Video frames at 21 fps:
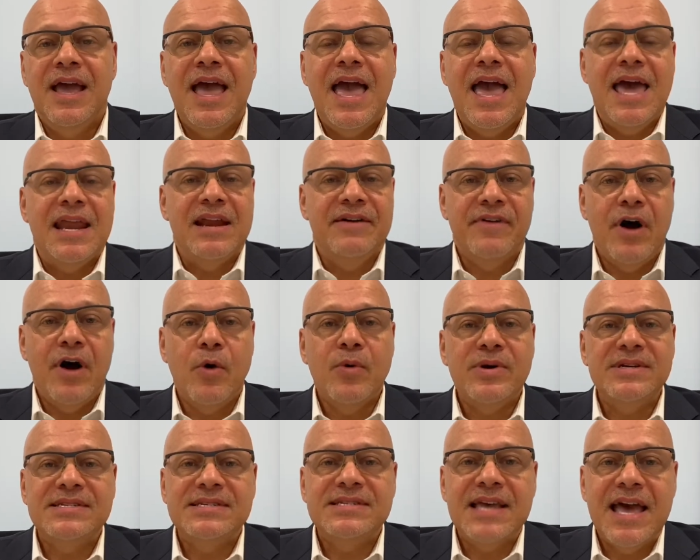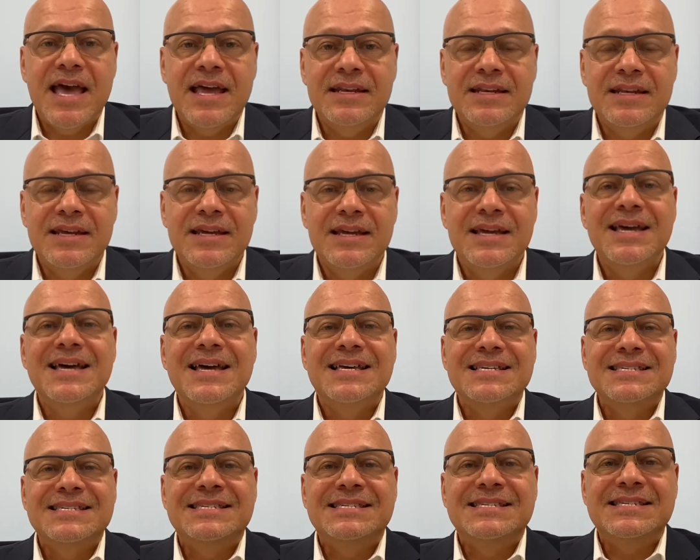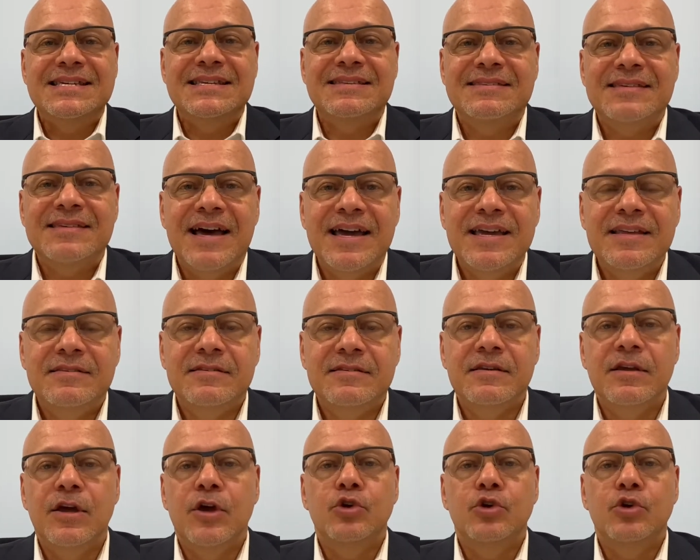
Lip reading: And I've always said, sit tight.